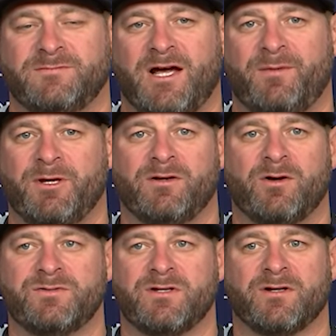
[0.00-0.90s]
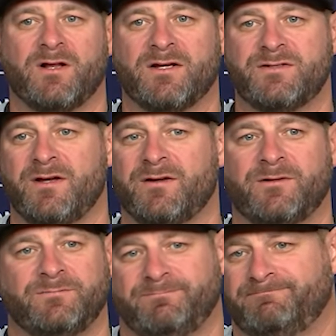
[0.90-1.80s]
Yeah, I mean, Jose and Clase
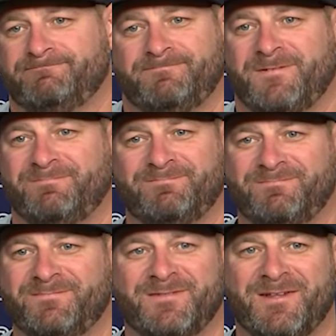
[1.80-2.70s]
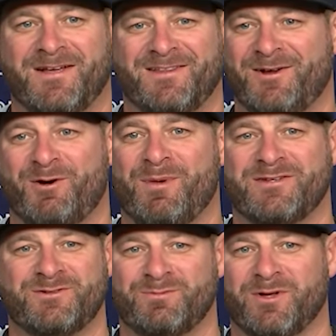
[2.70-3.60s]
are, they're our
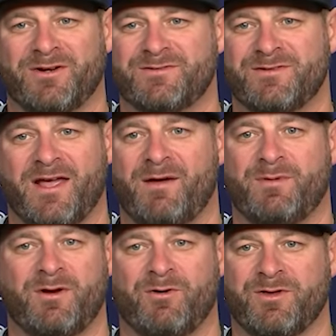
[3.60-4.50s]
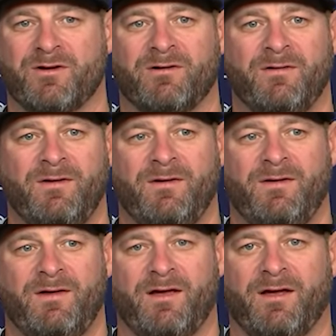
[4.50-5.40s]
best two players. They have been all year.
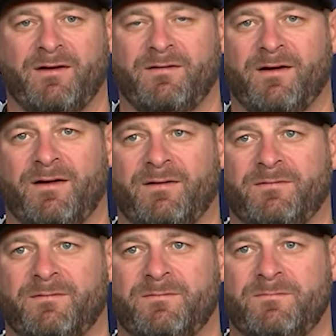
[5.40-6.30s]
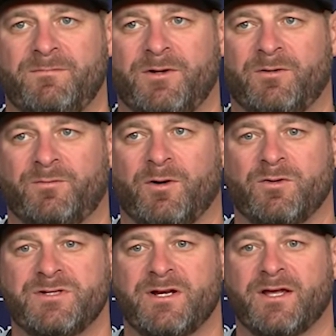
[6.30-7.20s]
And, you know, for
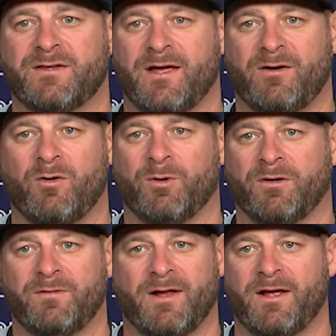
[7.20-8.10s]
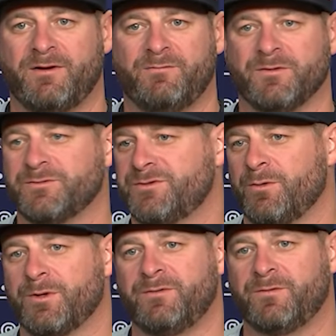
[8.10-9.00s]
Jose to get that homer, that had to feel
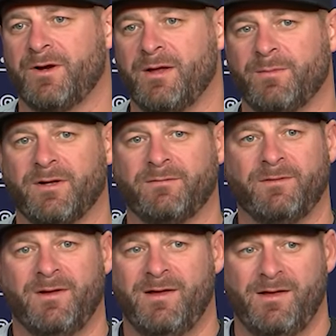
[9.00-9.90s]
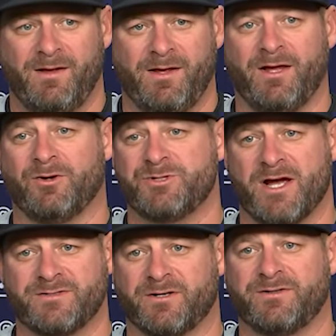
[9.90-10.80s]
so good for him, and it
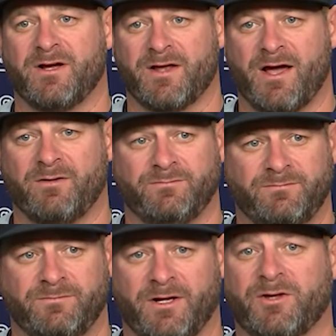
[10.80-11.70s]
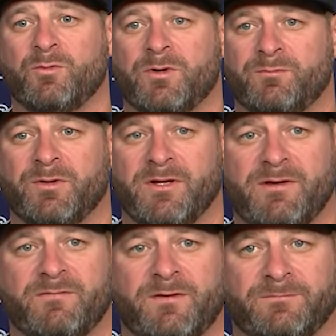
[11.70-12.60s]
energized our dugout like you wouldn't
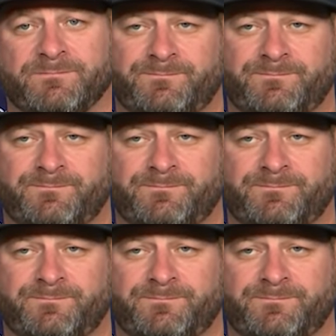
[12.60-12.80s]
believe. And